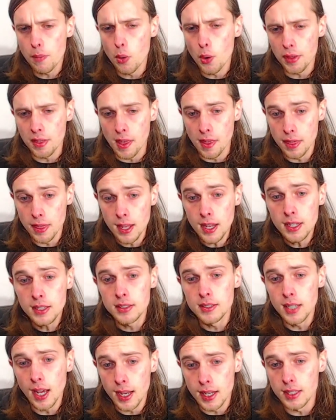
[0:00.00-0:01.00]
point that
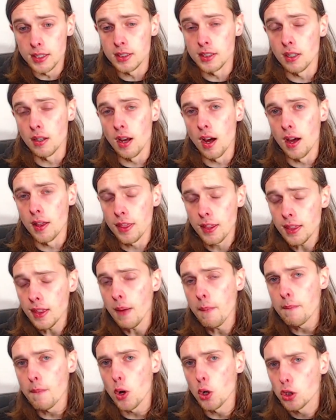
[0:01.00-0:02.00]
these days I think
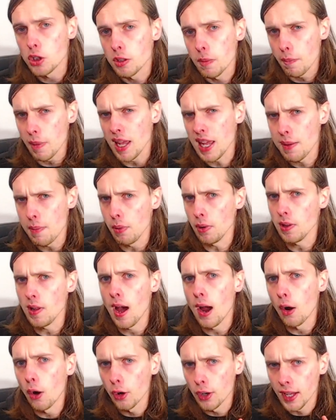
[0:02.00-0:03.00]
that most people
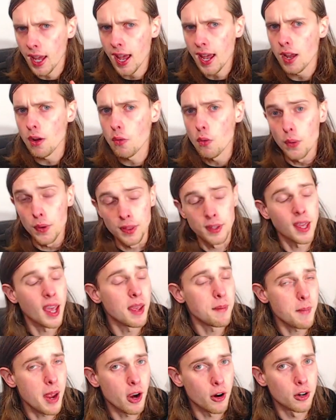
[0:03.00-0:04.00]
are okay with
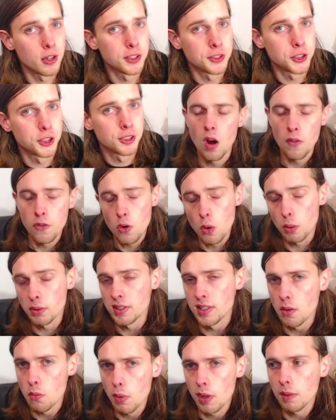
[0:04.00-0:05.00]
gay marriage. Of
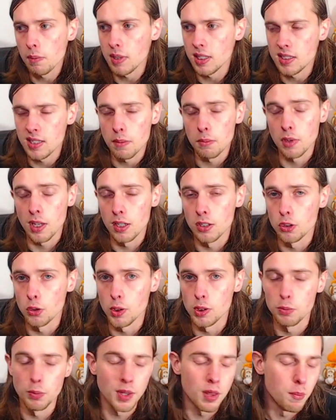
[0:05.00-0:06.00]
course, there will be some
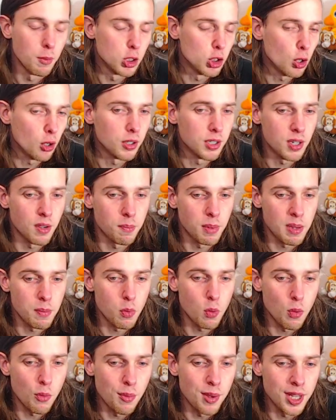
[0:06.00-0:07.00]
countries where the majority of
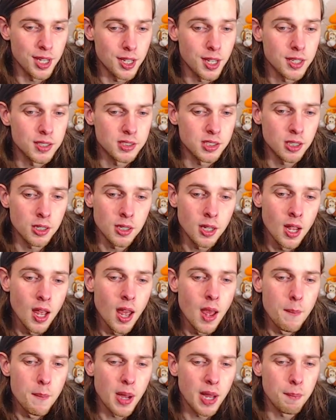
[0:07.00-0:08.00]
people will be against it,
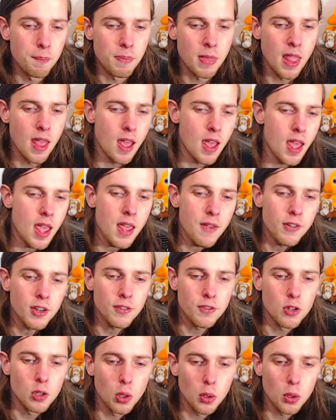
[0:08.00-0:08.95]
but even if you